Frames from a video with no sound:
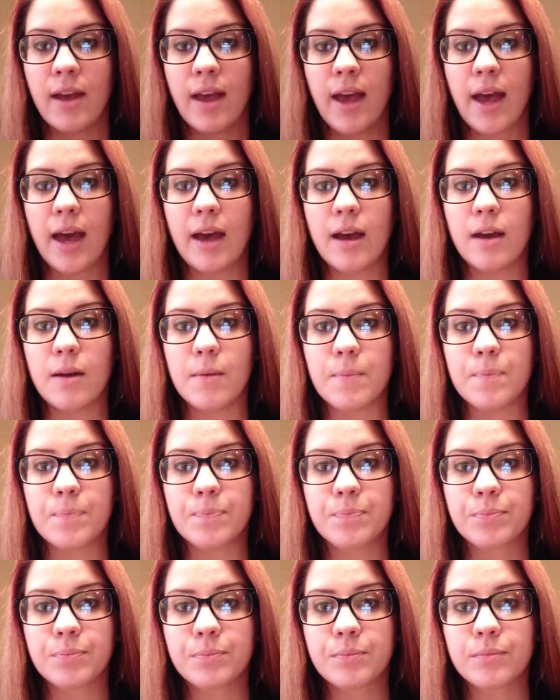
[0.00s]

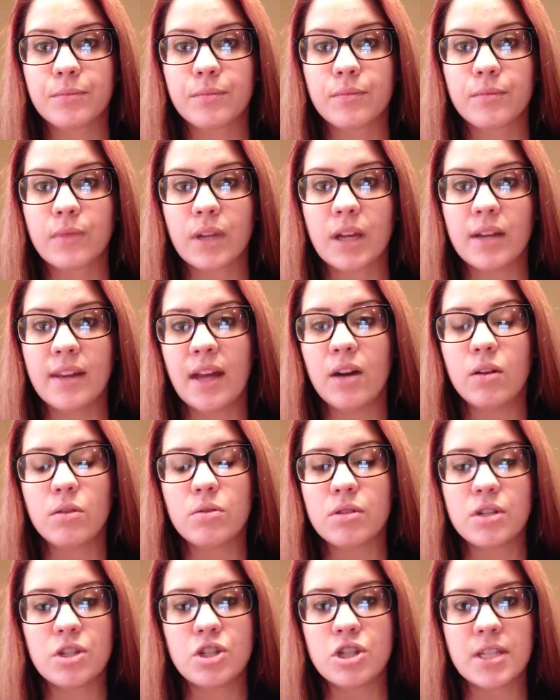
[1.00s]
They
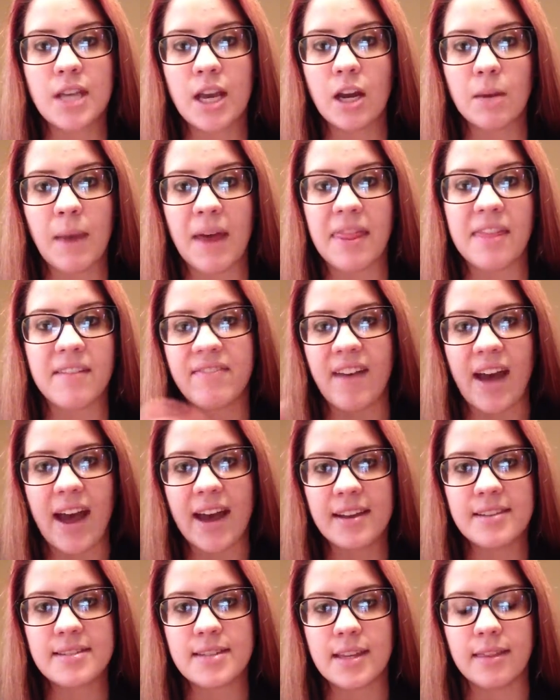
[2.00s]
don't just care about the
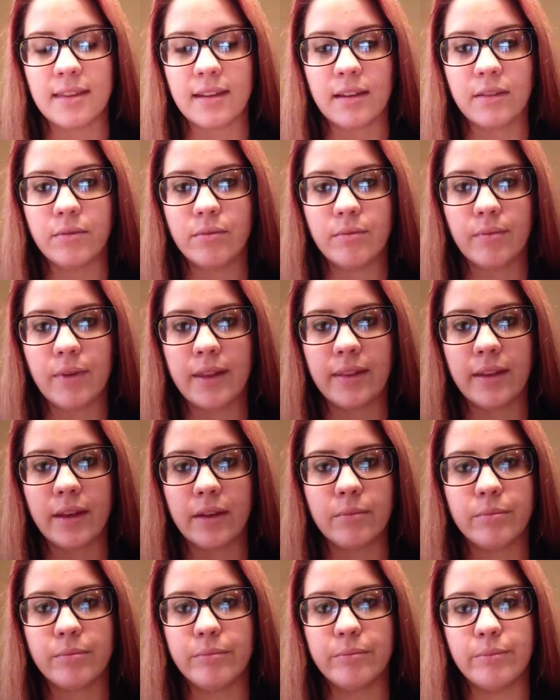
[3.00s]
facts and
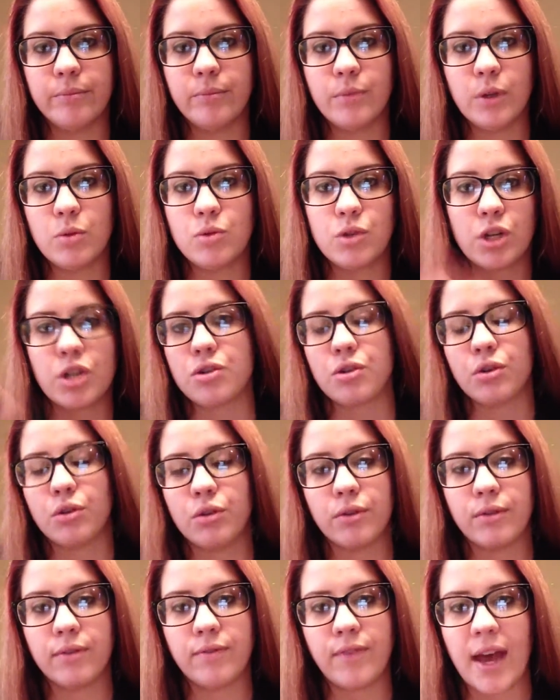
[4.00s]
the
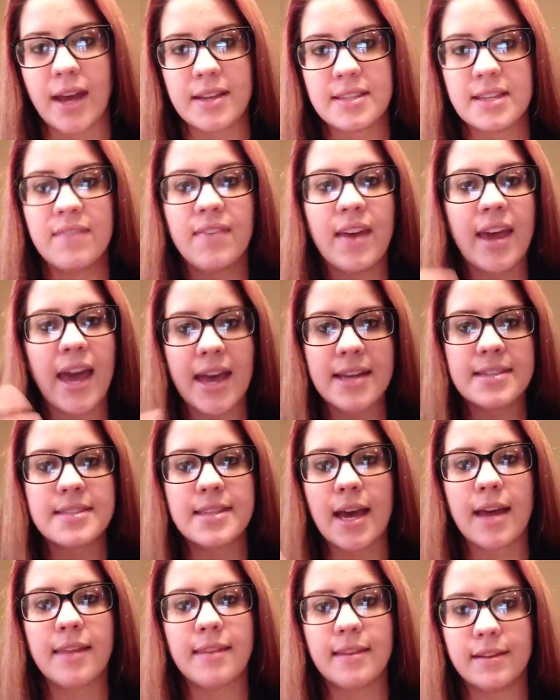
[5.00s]
nutritional facts. And if they ask
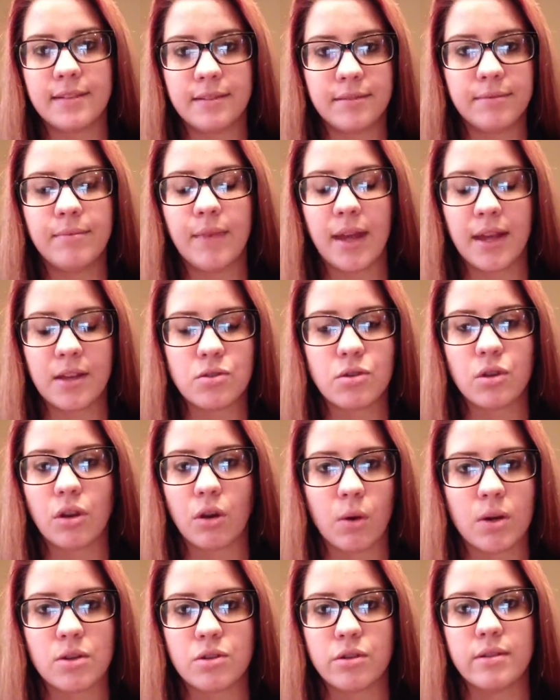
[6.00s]
that, then answer
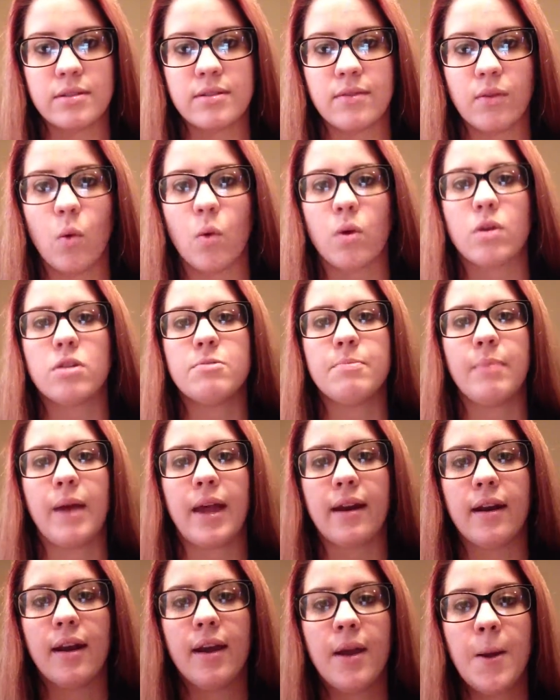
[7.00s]
their questions, of course.
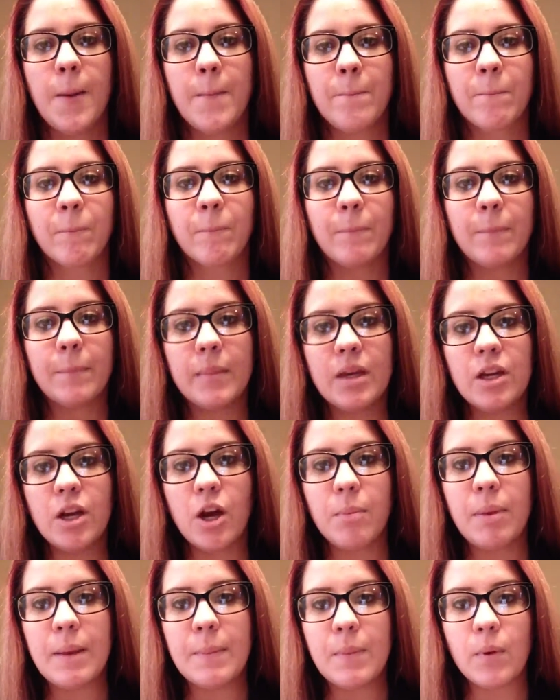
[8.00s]
But
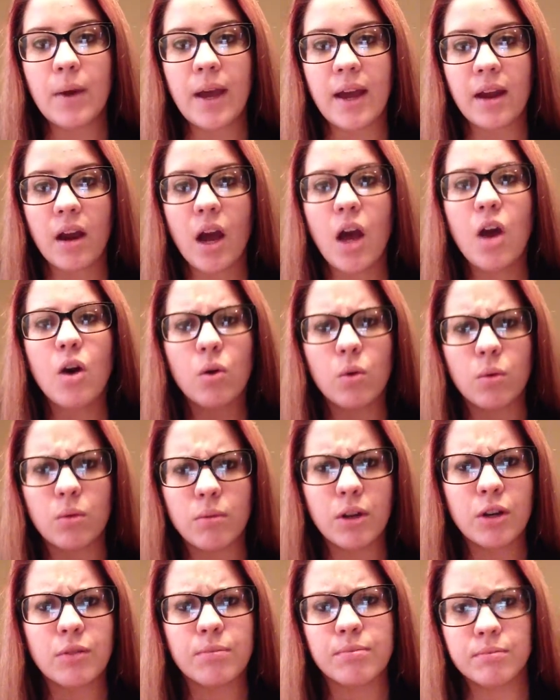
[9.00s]
people care. Oh,
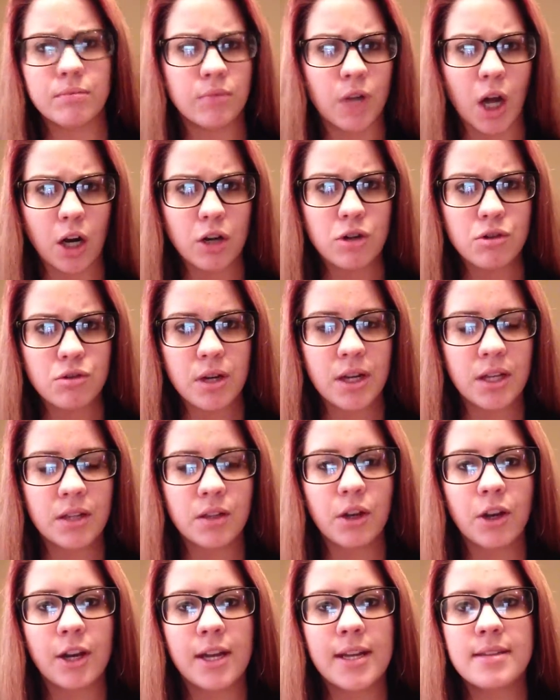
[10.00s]
your daughter's drinking
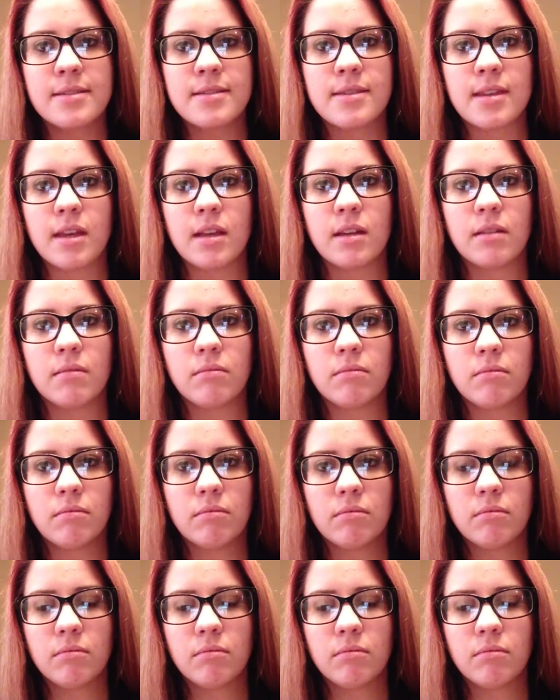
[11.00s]
the greens? Then